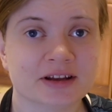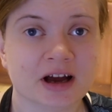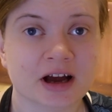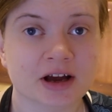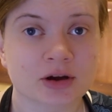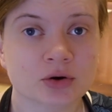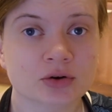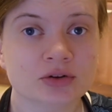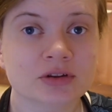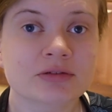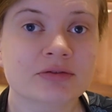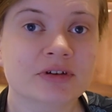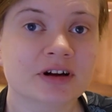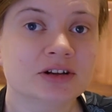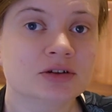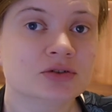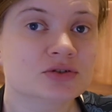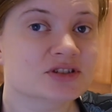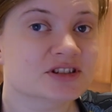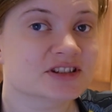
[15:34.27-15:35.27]
I got the right
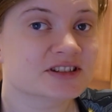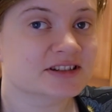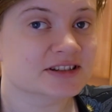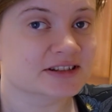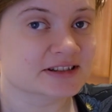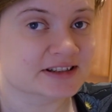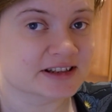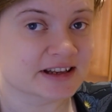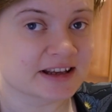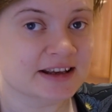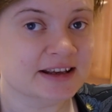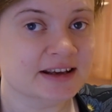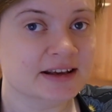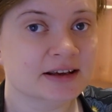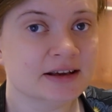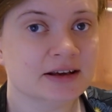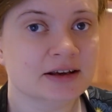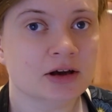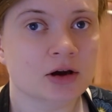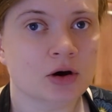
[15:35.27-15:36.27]
consistency,
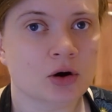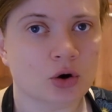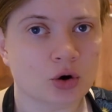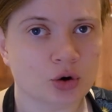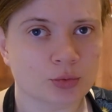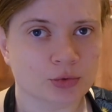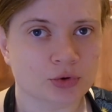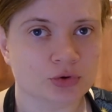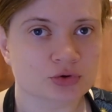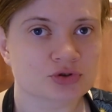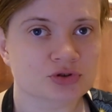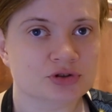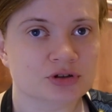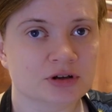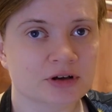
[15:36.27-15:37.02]
almost.